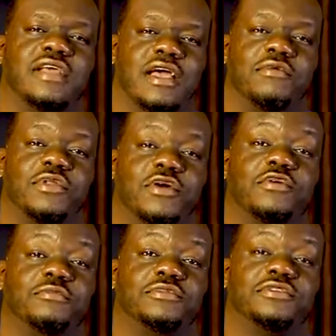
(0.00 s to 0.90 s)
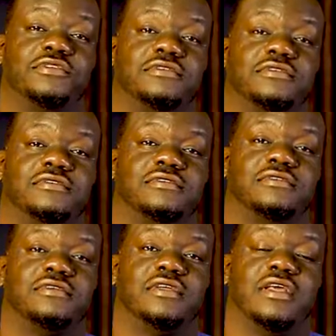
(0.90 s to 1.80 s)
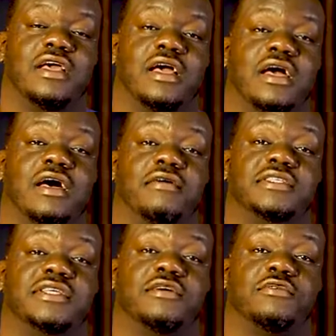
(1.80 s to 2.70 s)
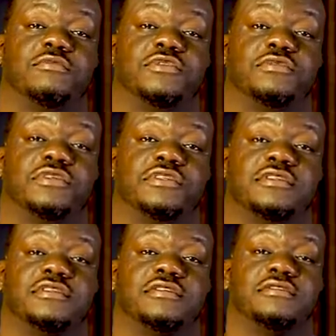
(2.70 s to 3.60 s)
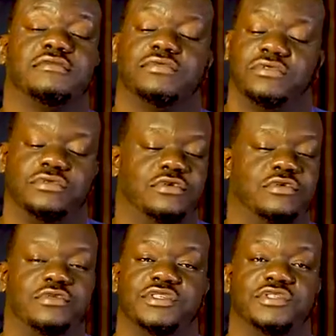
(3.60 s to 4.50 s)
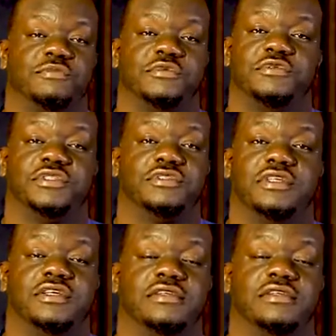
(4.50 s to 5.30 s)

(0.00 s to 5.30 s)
I will come to you. How has He come to us? Through the Holy Spirit today.